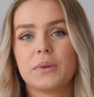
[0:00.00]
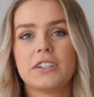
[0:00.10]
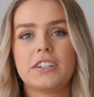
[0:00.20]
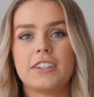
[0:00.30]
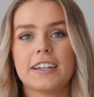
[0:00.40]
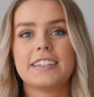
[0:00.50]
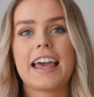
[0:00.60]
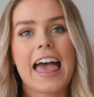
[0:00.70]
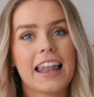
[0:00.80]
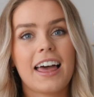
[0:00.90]
which is just
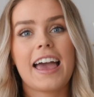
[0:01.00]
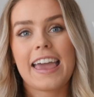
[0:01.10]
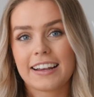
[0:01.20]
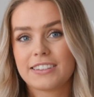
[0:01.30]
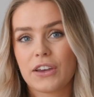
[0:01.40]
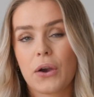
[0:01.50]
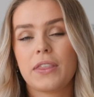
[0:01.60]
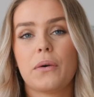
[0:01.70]
ELLAXO,